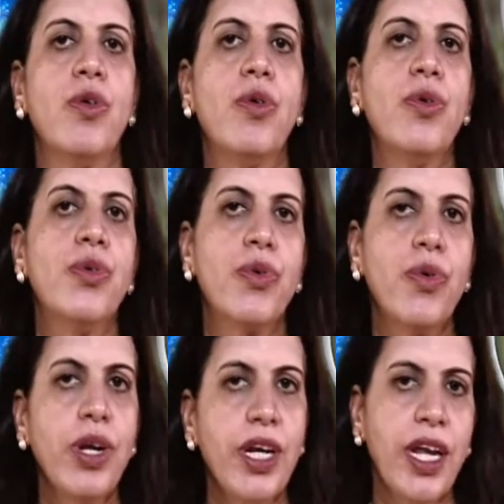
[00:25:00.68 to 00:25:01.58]

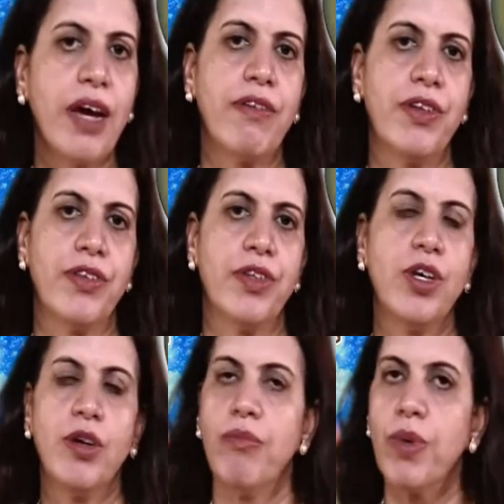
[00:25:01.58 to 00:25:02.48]
ozone levels.
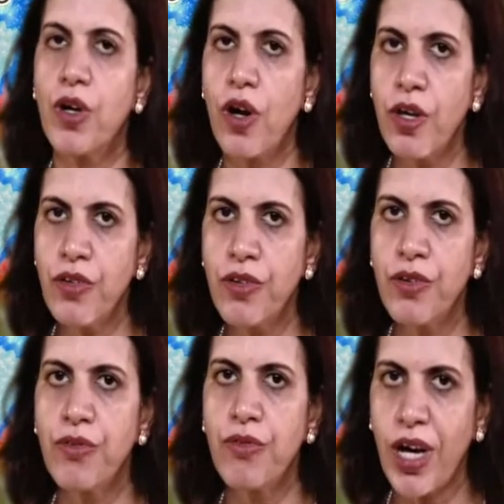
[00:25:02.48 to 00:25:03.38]
Because
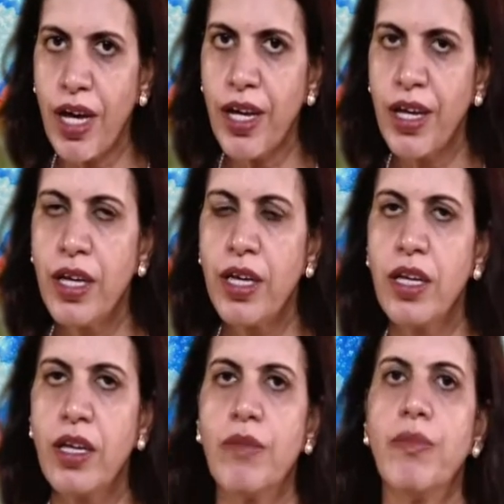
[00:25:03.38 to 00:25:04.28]
why?
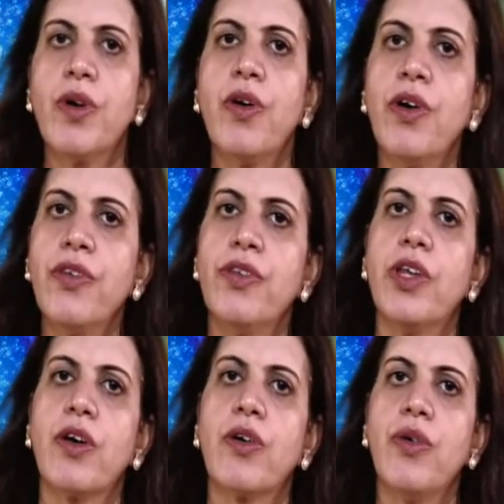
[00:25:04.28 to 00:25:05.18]
Because
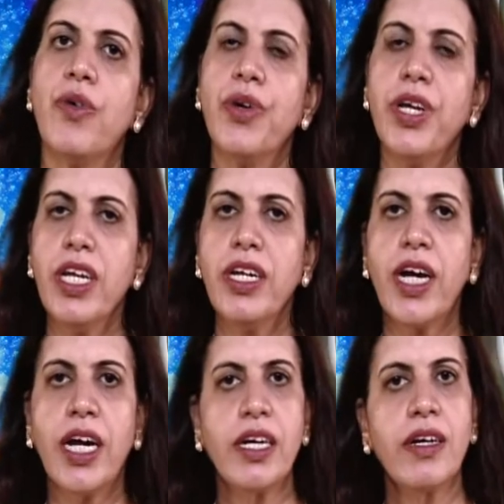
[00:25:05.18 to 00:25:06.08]
the chlorine
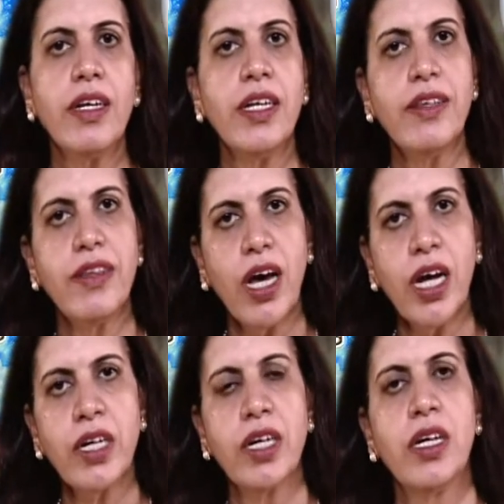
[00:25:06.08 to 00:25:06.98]
radical is
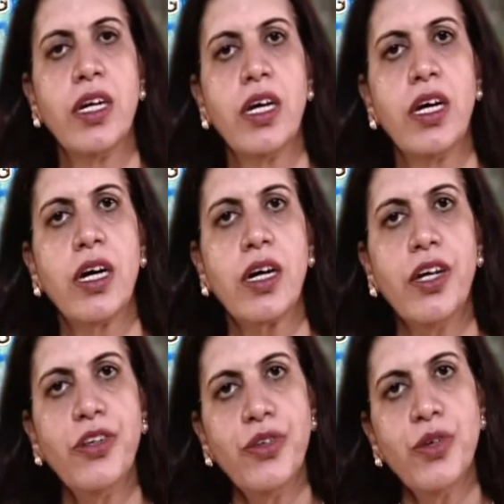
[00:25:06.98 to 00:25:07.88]
not
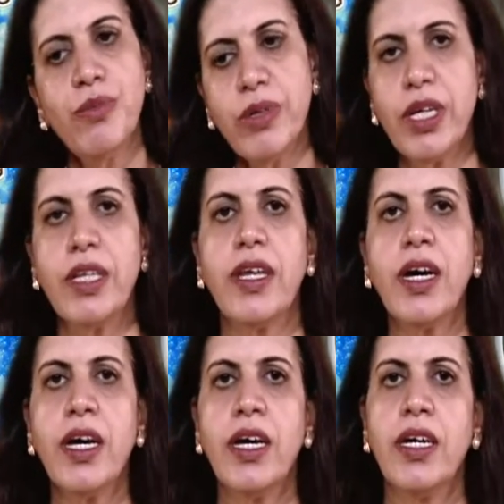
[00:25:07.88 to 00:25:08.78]
consumed in
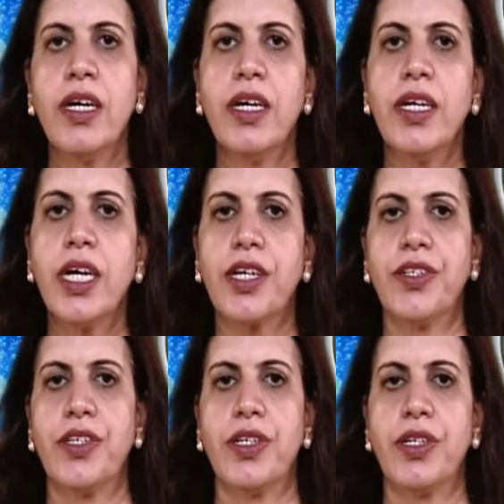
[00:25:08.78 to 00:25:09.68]
the
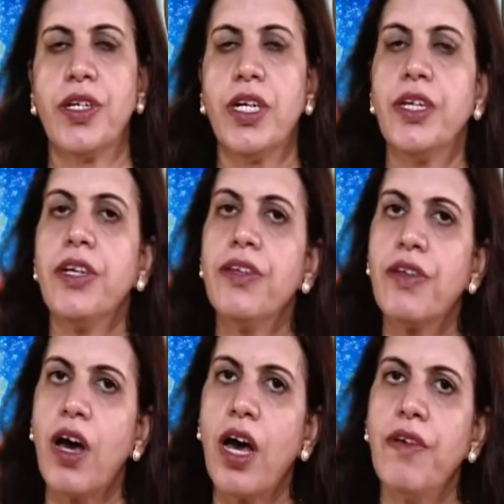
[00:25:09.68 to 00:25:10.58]
reaction. It is
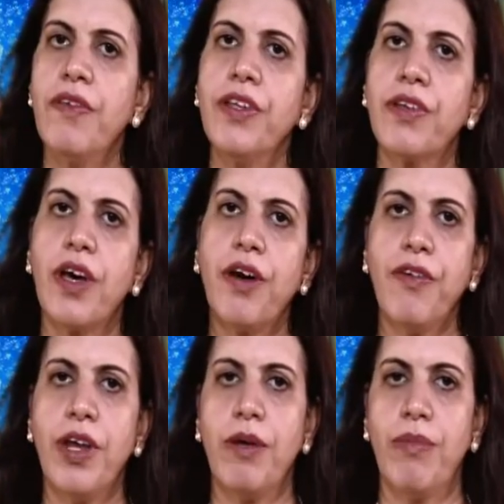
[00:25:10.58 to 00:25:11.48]
always
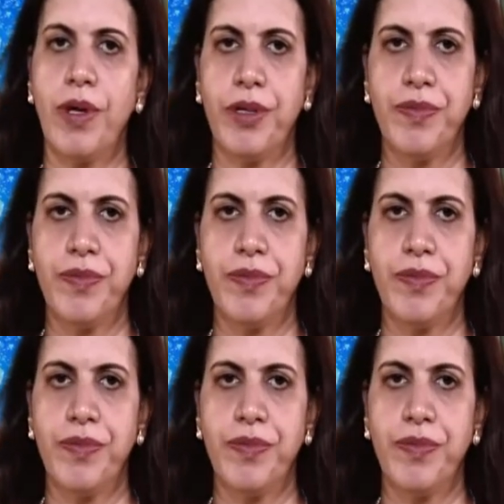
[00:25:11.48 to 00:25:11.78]
available